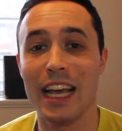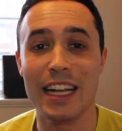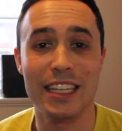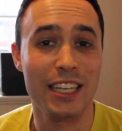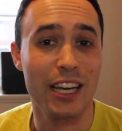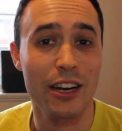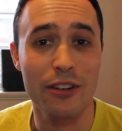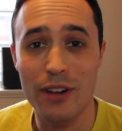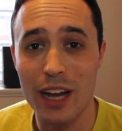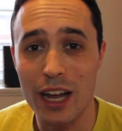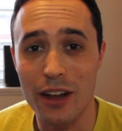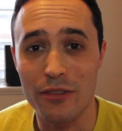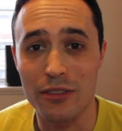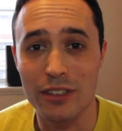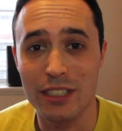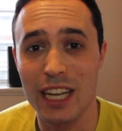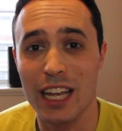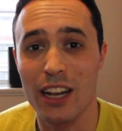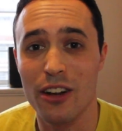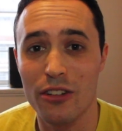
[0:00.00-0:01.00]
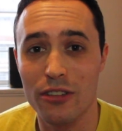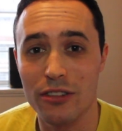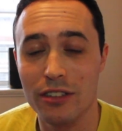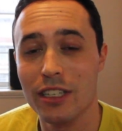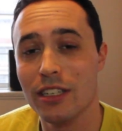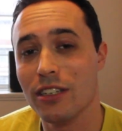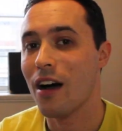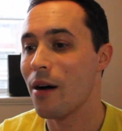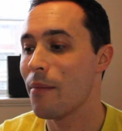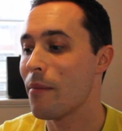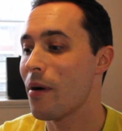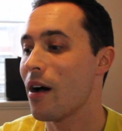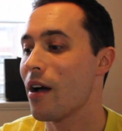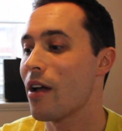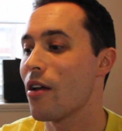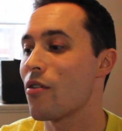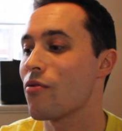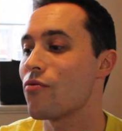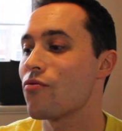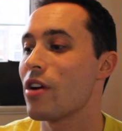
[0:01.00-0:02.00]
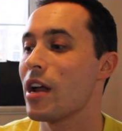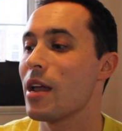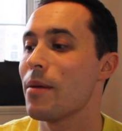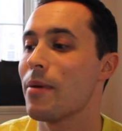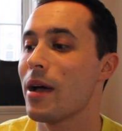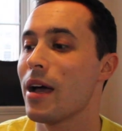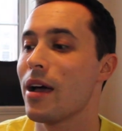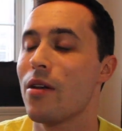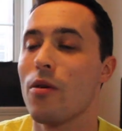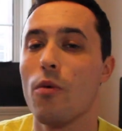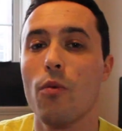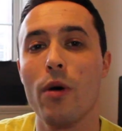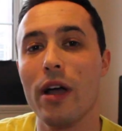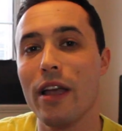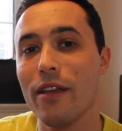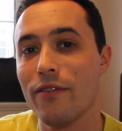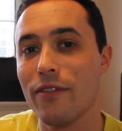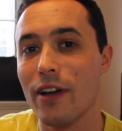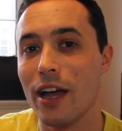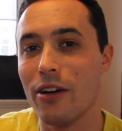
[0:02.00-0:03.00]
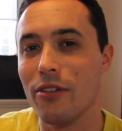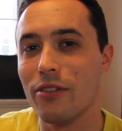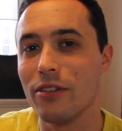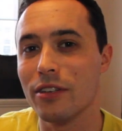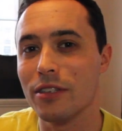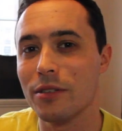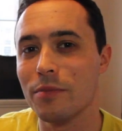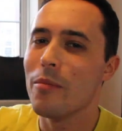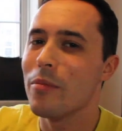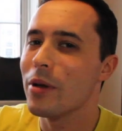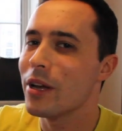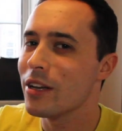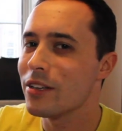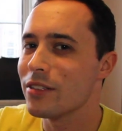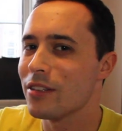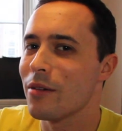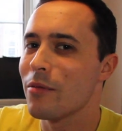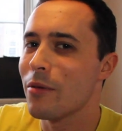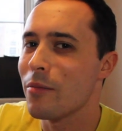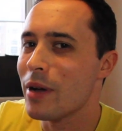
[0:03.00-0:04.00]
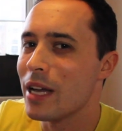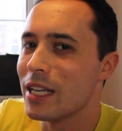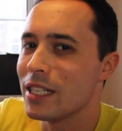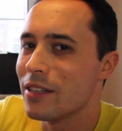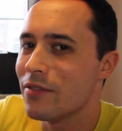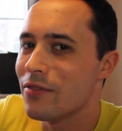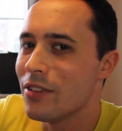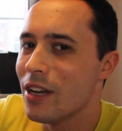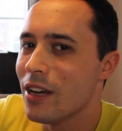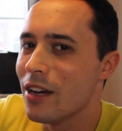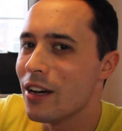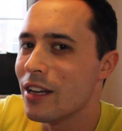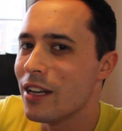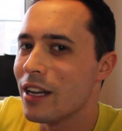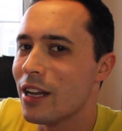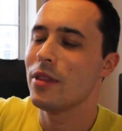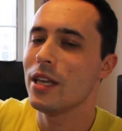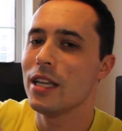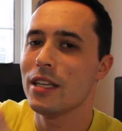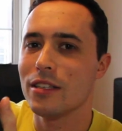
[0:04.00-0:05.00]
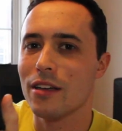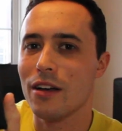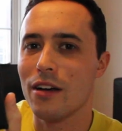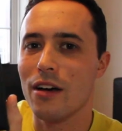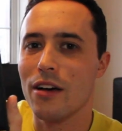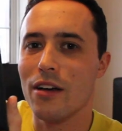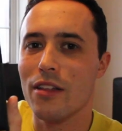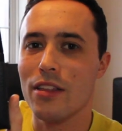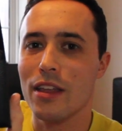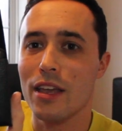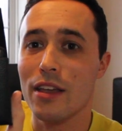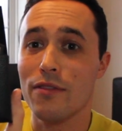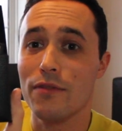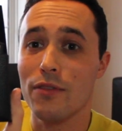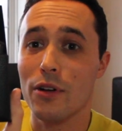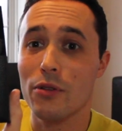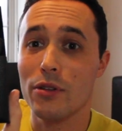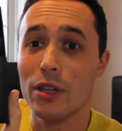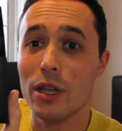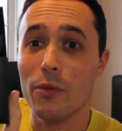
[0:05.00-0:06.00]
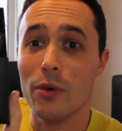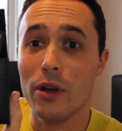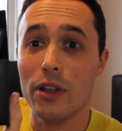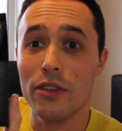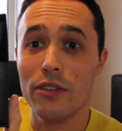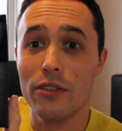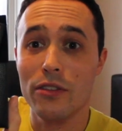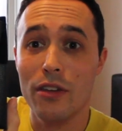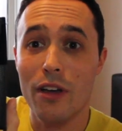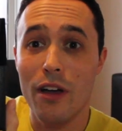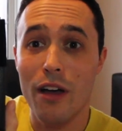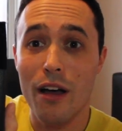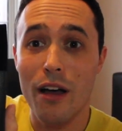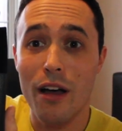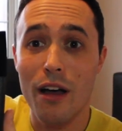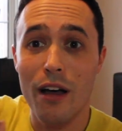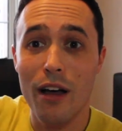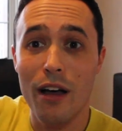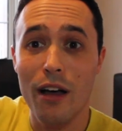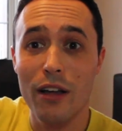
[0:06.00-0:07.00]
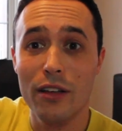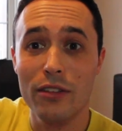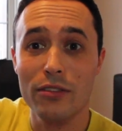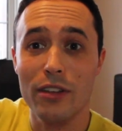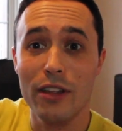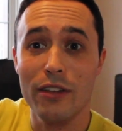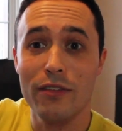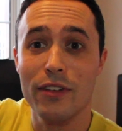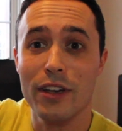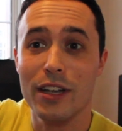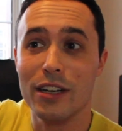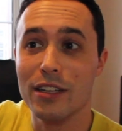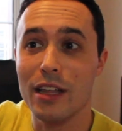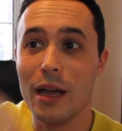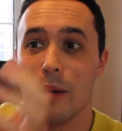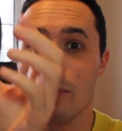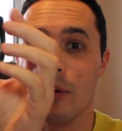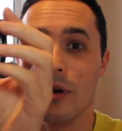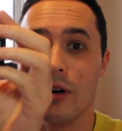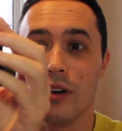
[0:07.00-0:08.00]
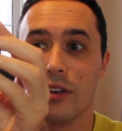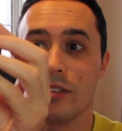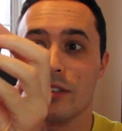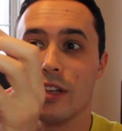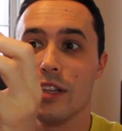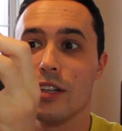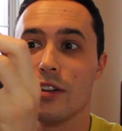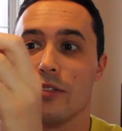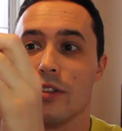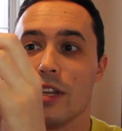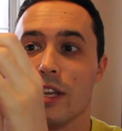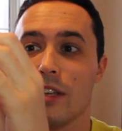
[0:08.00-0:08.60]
getting around technology are my Ray-Ban Wayfarers. Because I'm a massive nerd, these are the folding ones. Oh, so they fit into that box and they do